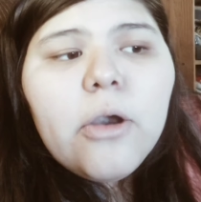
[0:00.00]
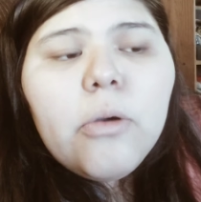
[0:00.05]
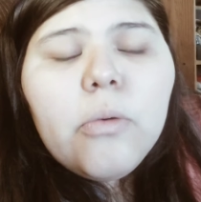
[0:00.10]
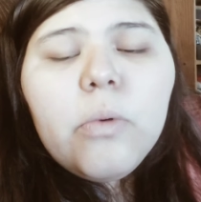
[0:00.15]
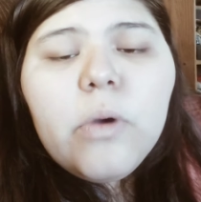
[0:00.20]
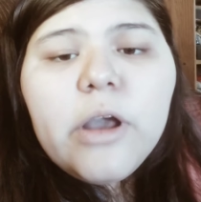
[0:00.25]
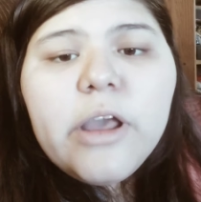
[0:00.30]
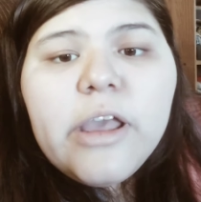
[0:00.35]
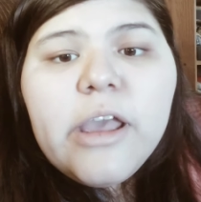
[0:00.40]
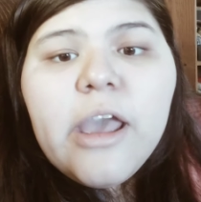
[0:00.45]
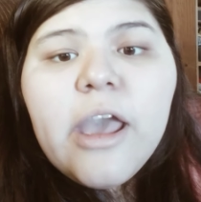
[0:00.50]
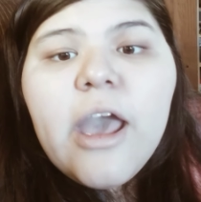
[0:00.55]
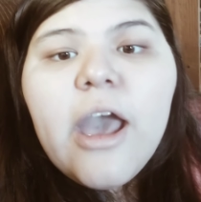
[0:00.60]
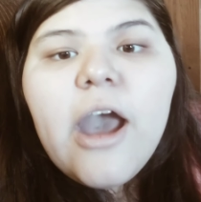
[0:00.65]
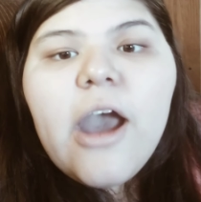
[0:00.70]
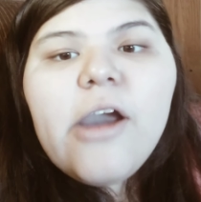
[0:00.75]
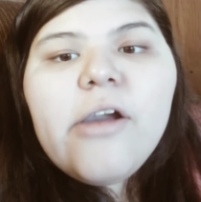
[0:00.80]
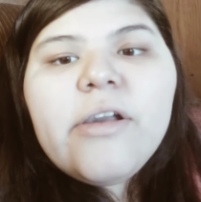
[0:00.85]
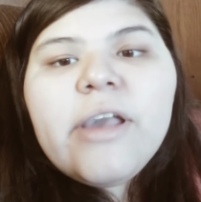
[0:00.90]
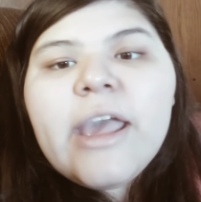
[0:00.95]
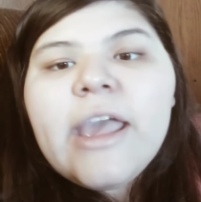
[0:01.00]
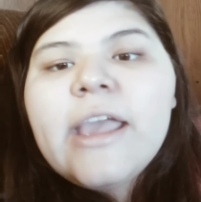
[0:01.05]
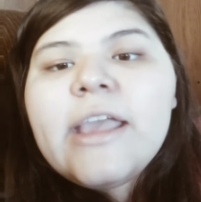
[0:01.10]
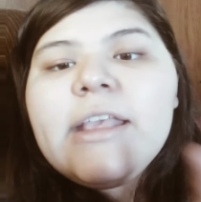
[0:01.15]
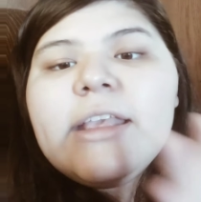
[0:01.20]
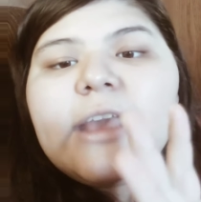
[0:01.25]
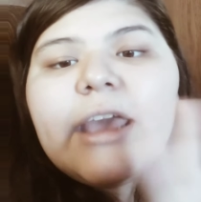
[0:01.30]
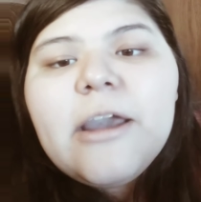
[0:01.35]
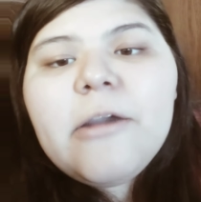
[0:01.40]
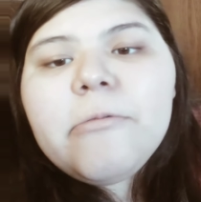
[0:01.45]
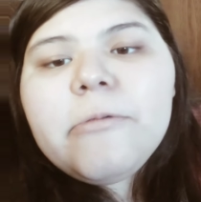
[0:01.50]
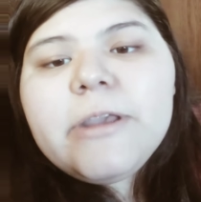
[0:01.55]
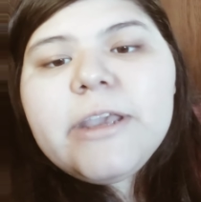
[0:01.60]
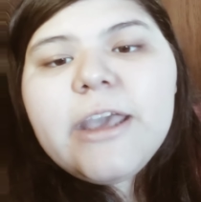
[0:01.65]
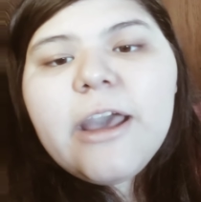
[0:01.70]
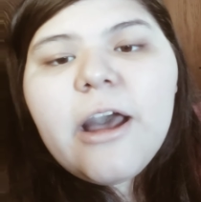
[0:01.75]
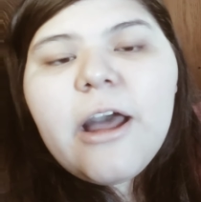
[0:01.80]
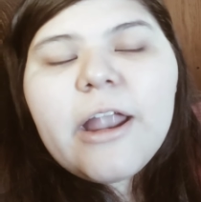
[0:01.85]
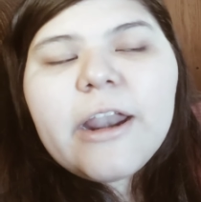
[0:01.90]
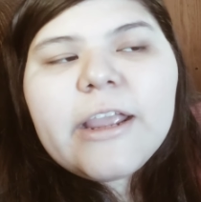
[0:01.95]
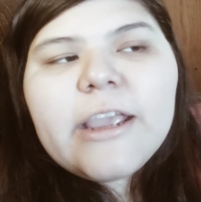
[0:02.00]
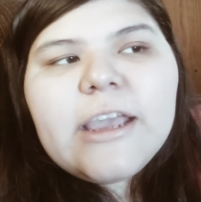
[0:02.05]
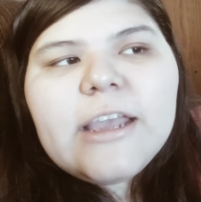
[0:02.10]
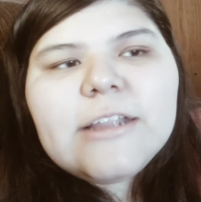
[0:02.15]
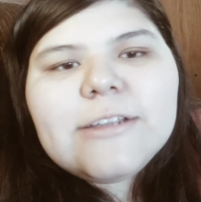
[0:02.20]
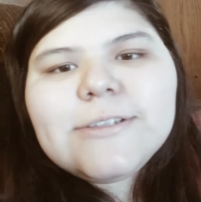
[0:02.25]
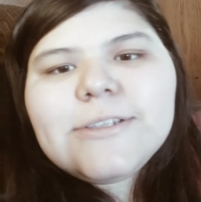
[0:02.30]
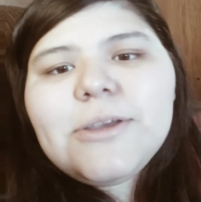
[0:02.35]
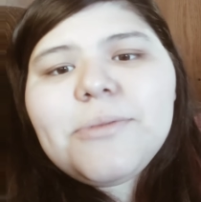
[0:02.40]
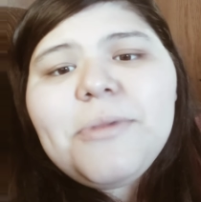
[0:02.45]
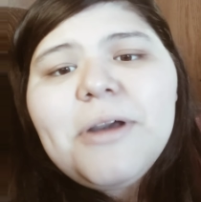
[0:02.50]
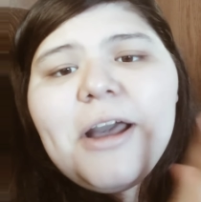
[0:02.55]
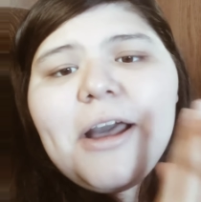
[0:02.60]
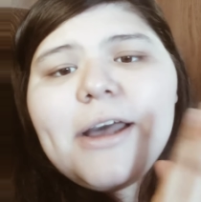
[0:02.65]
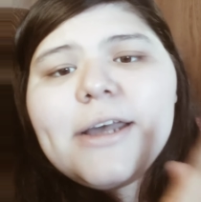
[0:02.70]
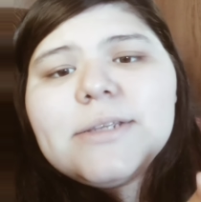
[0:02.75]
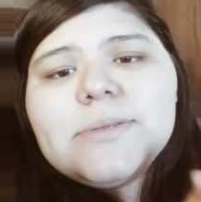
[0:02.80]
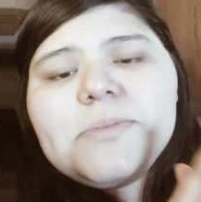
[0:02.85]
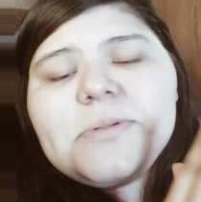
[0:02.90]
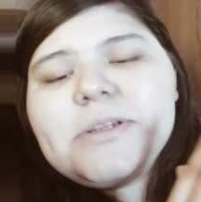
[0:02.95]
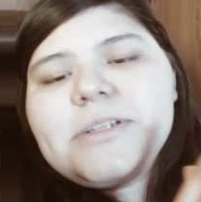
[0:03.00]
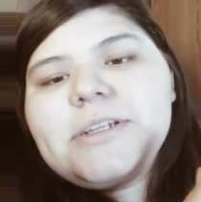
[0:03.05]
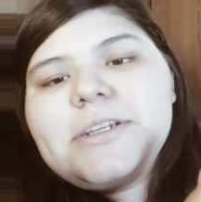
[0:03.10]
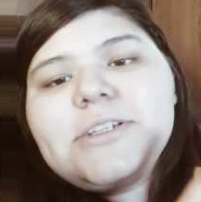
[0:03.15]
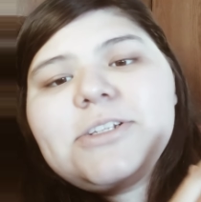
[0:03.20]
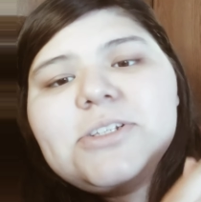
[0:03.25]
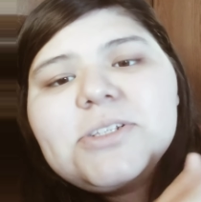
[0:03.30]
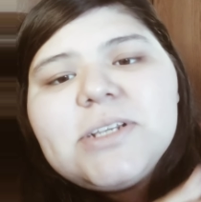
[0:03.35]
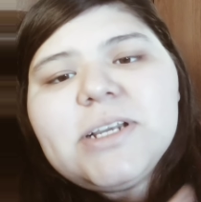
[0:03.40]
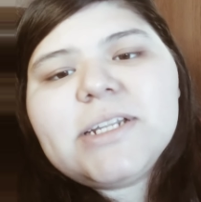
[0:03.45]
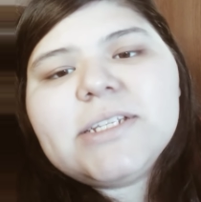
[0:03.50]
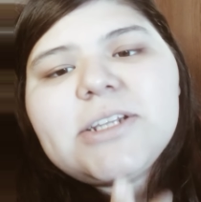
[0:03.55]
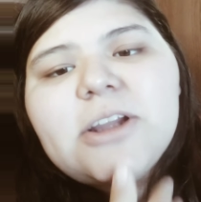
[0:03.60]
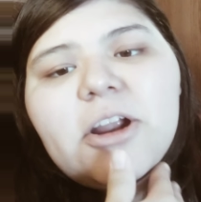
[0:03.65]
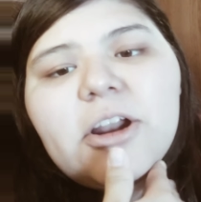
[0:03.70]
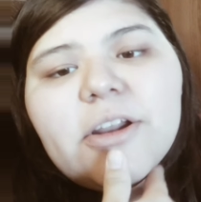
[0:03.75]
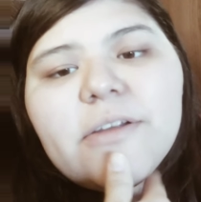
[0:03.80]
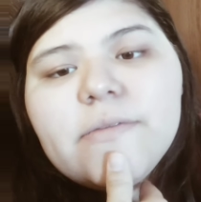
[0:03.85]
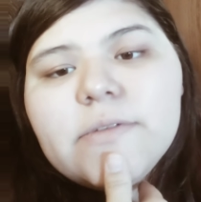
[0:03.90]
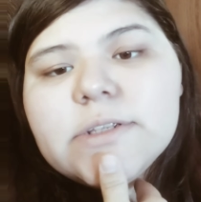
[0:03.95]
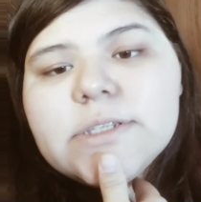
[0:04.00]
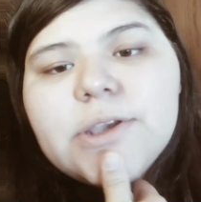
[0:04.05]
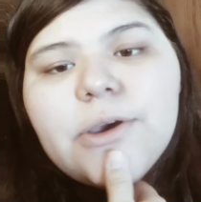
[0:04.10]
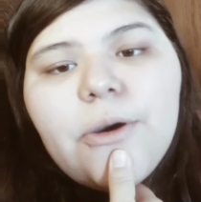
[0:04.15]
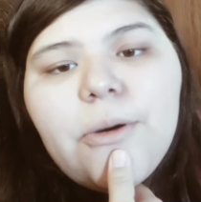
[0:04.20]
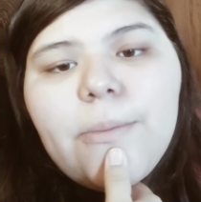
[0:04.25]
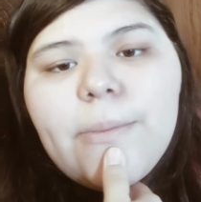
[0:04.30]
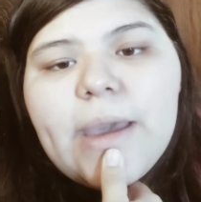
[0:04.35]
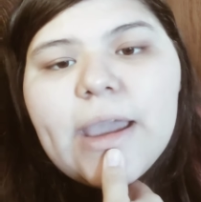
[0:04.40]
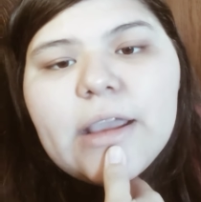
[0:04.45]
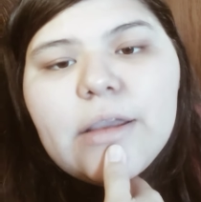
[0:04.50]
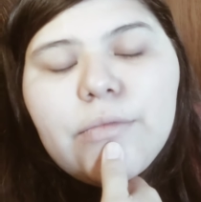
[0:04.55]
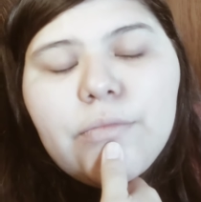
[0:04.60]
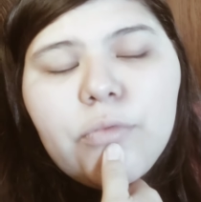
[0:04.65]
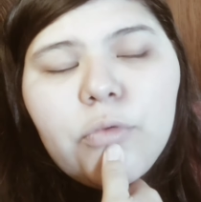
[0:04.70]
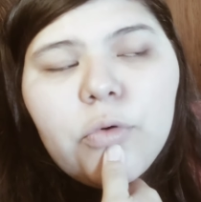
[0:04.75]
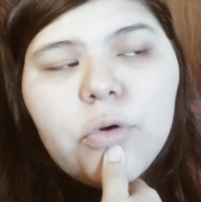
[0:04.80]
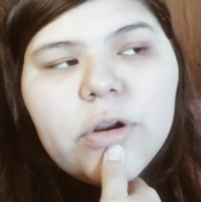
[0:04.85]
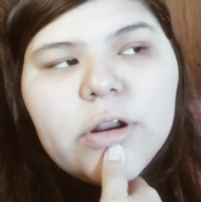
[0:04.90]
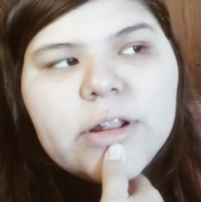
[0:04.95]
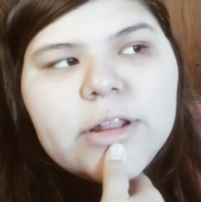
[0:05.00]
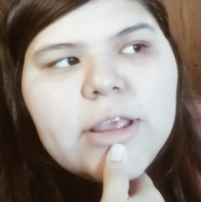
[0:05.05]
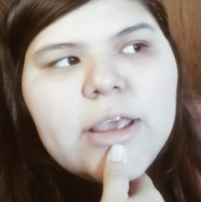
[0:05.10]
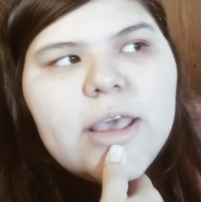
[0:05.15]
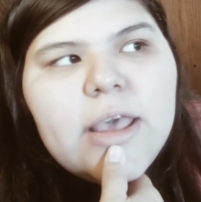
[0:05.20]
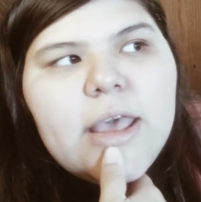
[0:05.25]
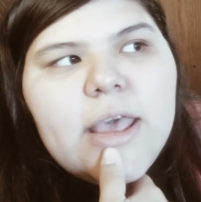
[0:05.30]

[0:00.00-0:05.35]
What? Okay, yeah, we got it. And so my husband, he just got tired of us going back and forth.